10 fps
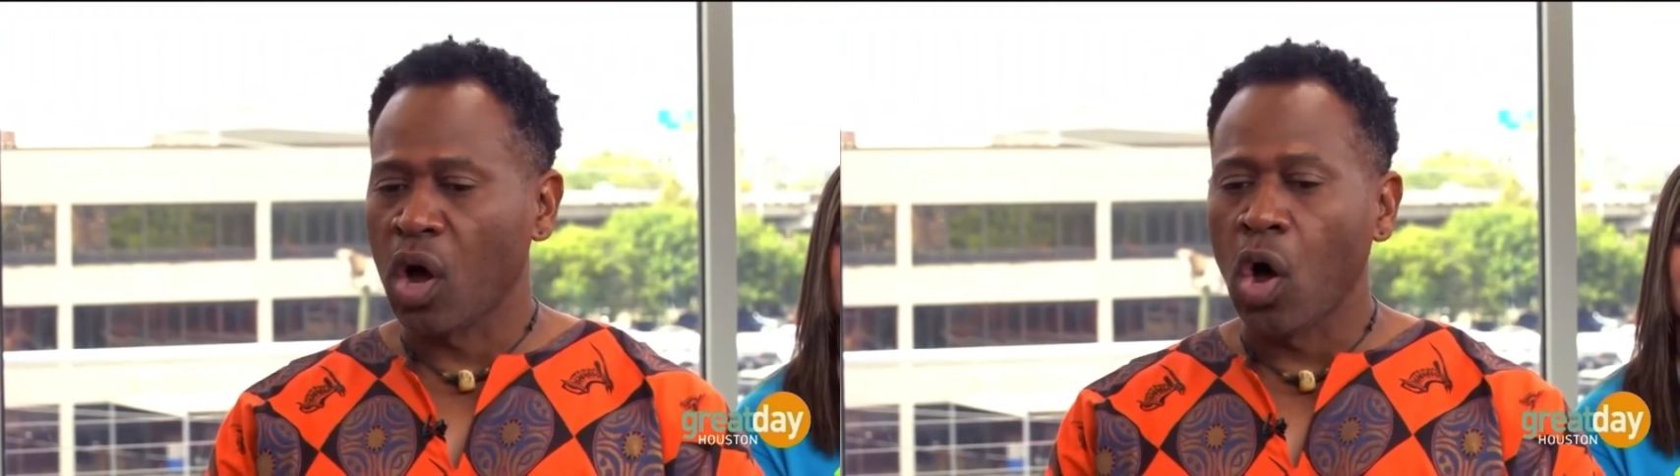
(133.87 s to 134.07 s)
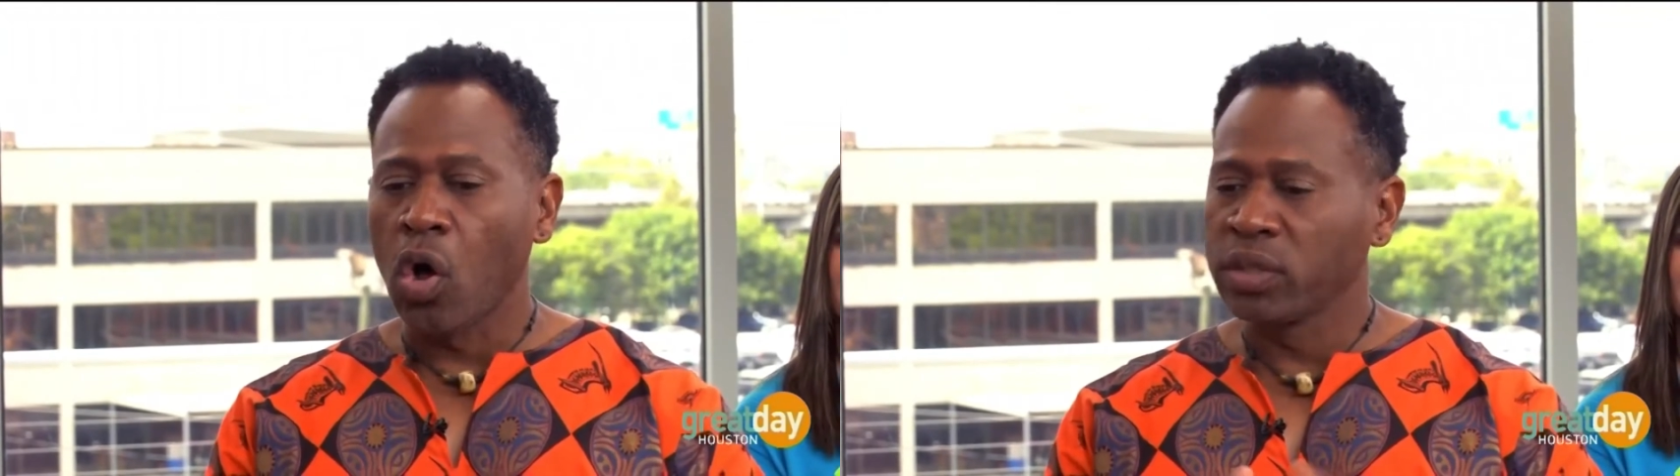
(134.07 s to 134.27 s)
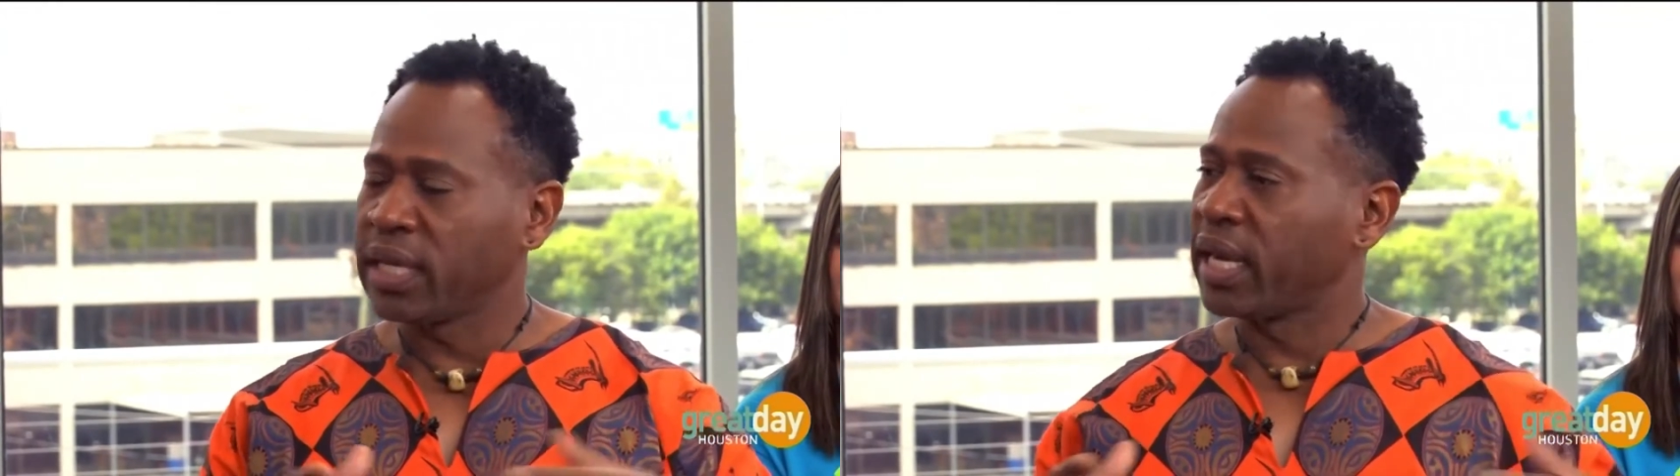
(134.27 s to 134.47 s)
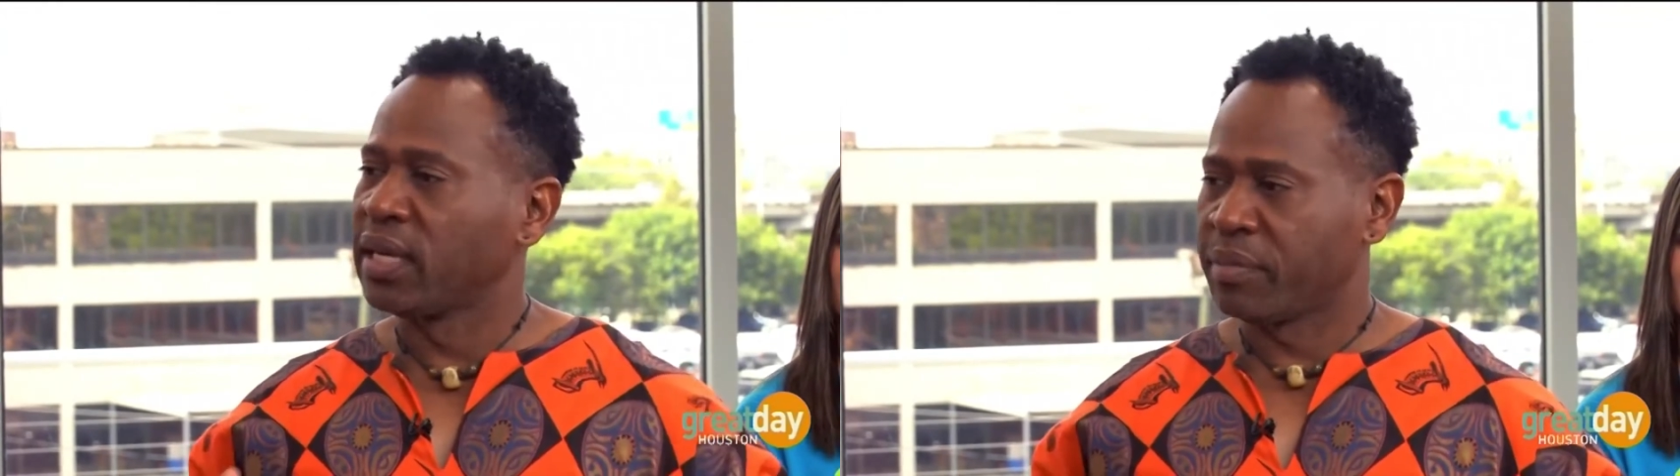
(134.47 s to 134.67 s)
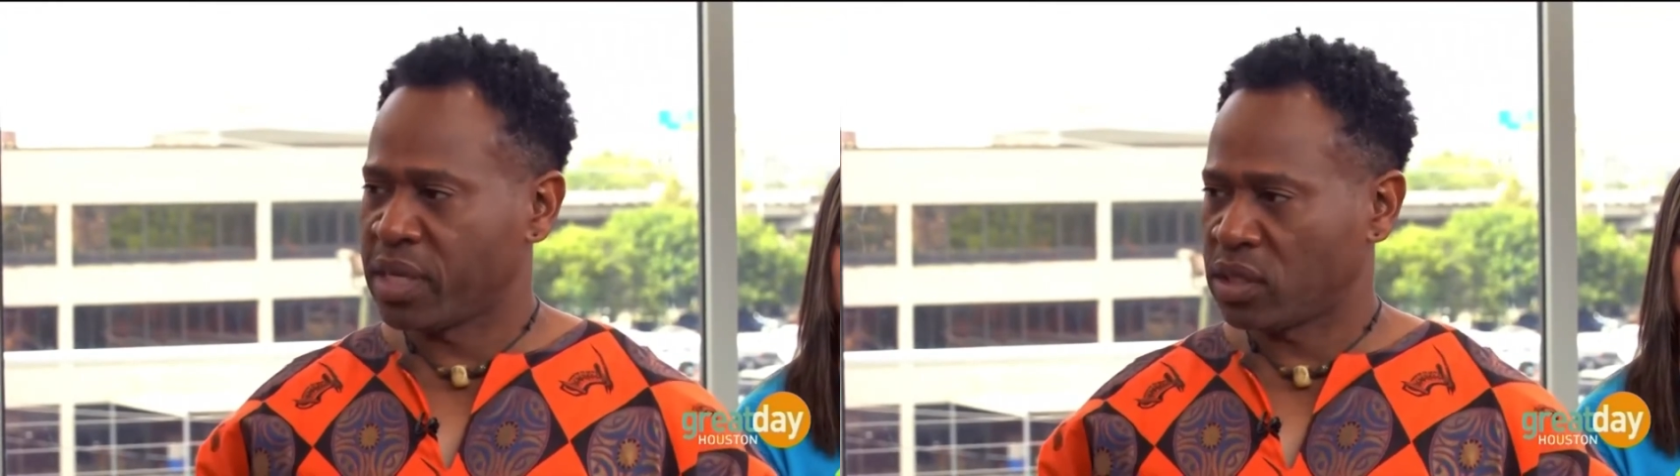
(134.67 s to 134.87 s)
all the
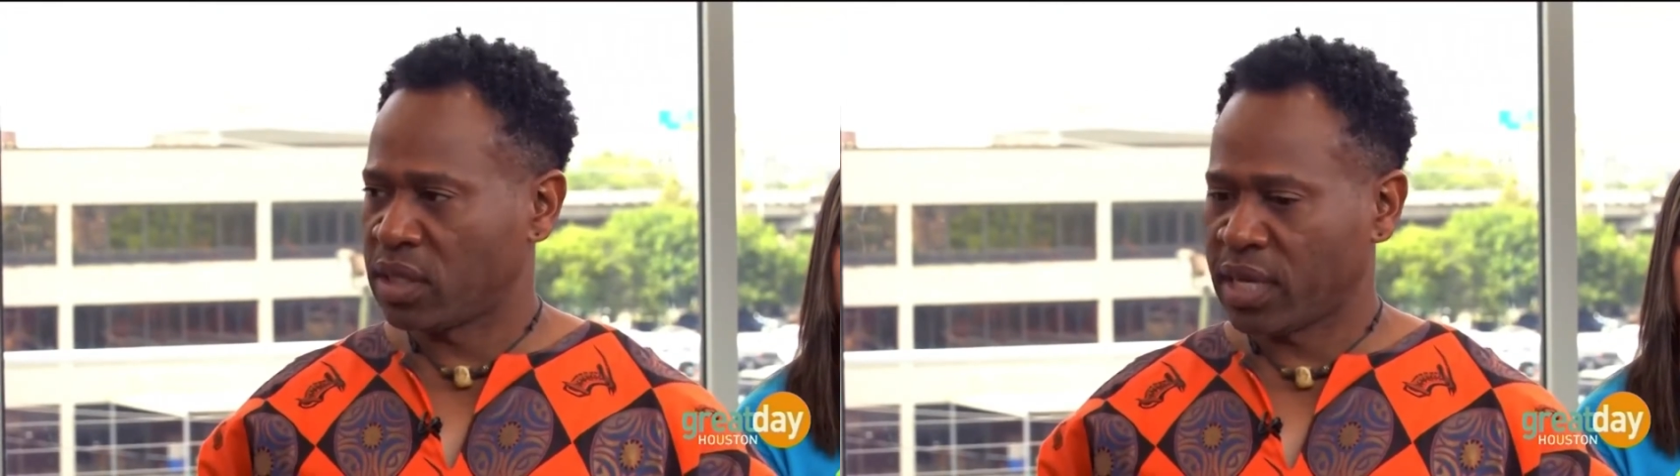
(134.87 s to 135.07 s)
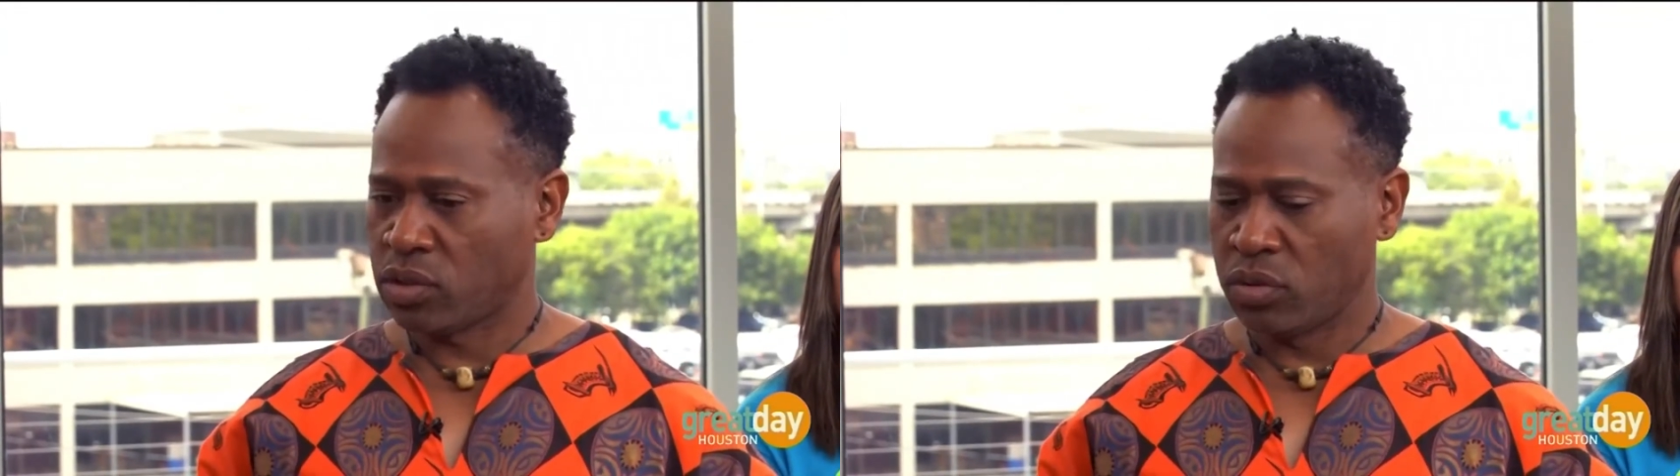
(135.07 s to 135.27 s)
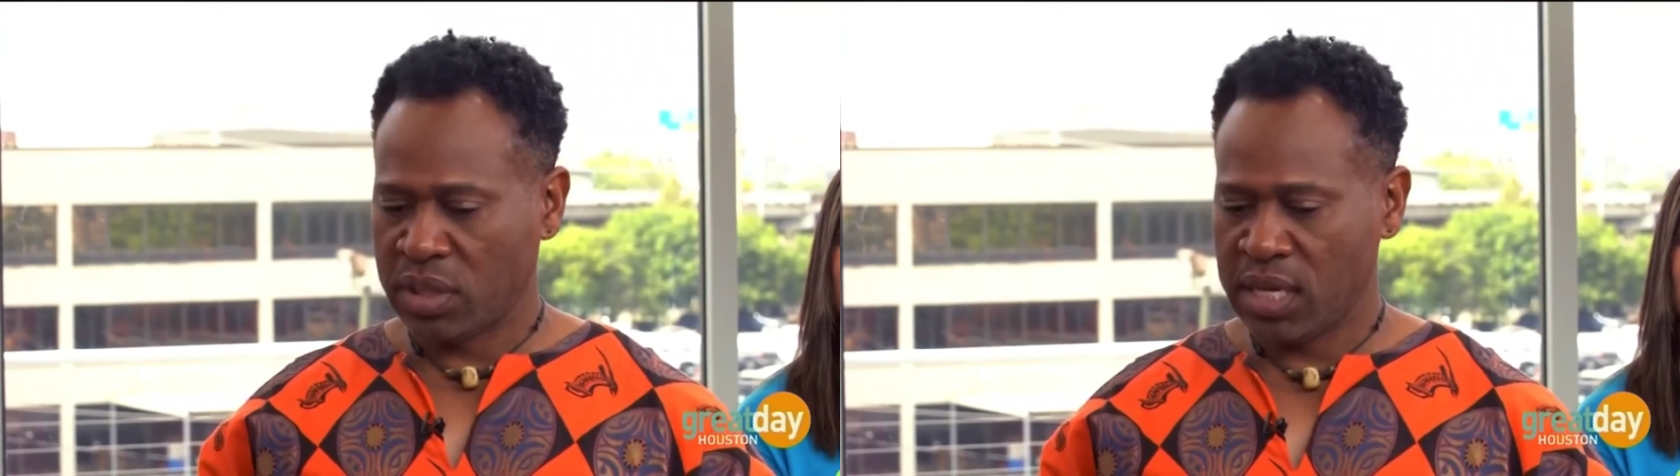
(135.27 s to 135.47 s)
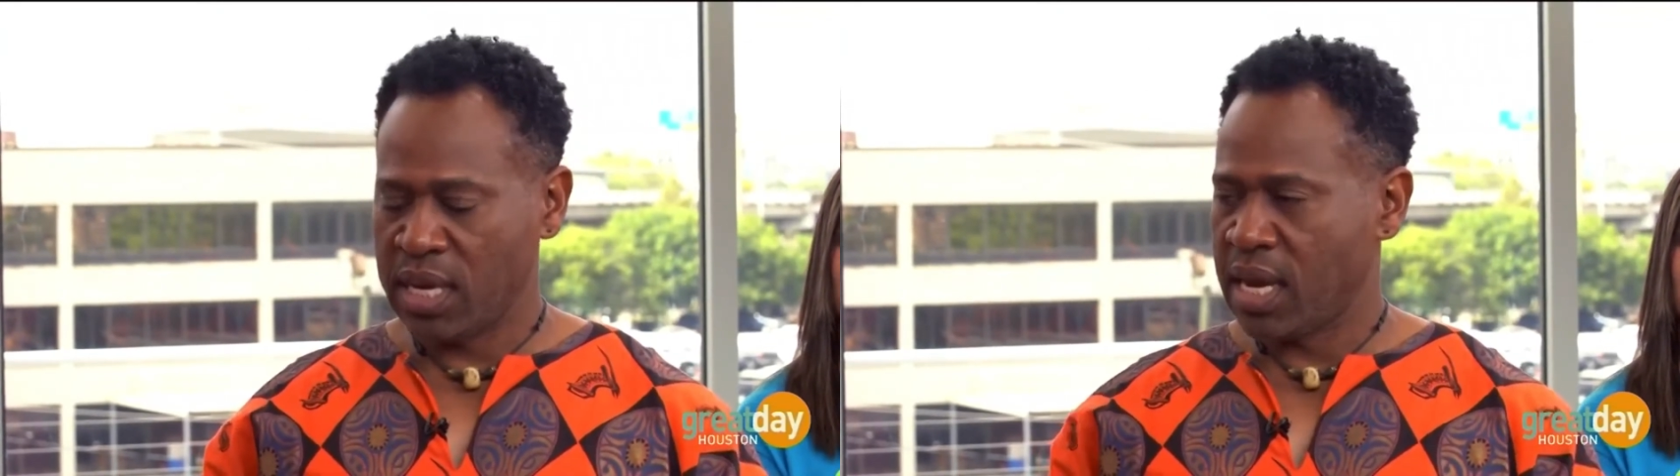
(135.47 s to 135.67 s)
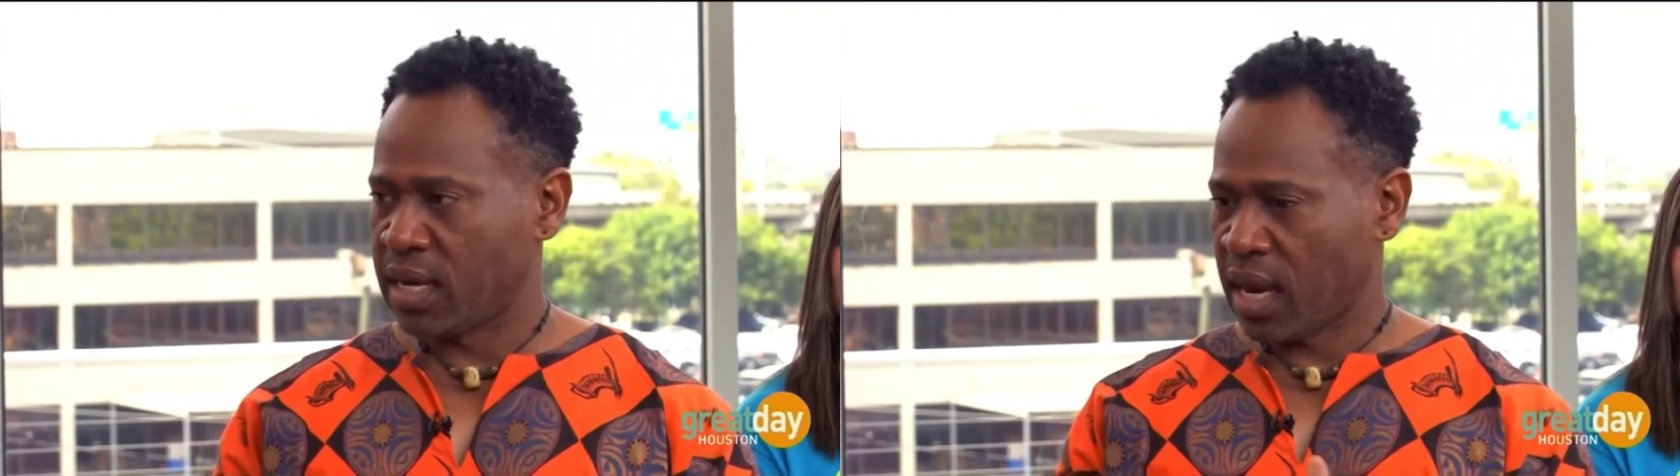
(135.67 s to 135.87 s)
elements that you
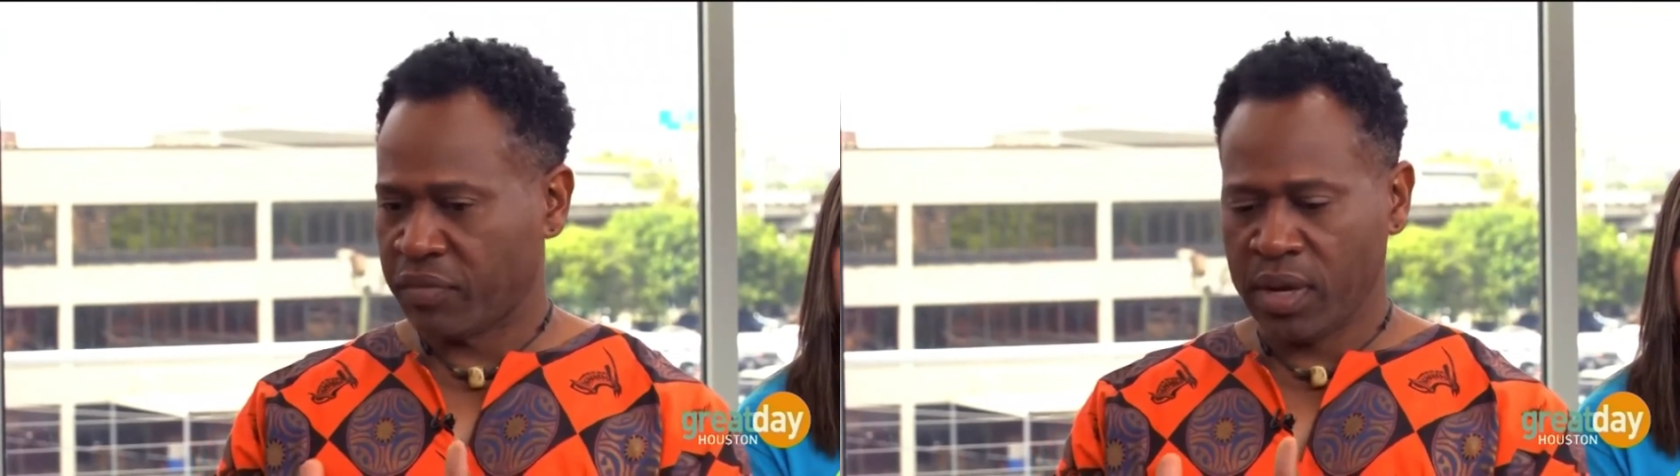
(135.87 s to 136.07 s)
see in